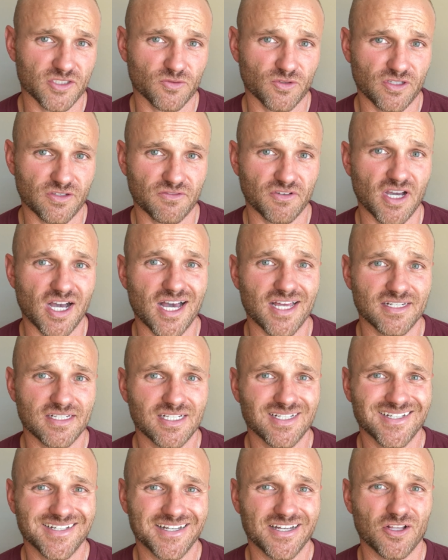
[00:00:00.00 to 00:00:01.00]
where you've got
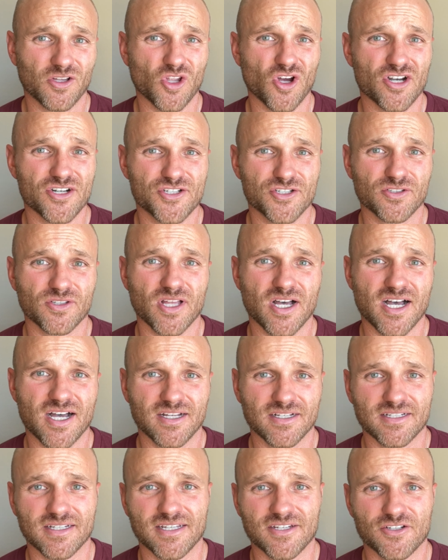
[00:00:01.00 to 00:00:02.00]
a larger
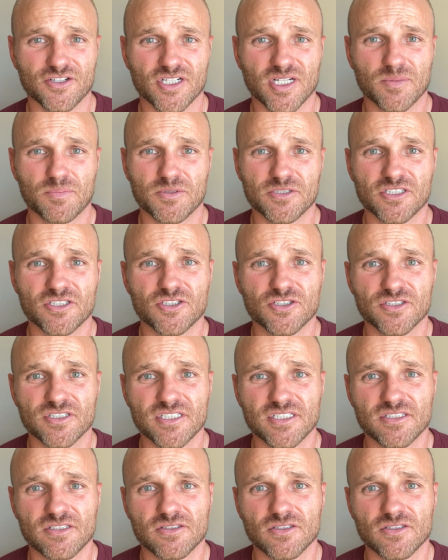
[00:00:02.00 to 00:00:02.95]
lot and you're up in the trees.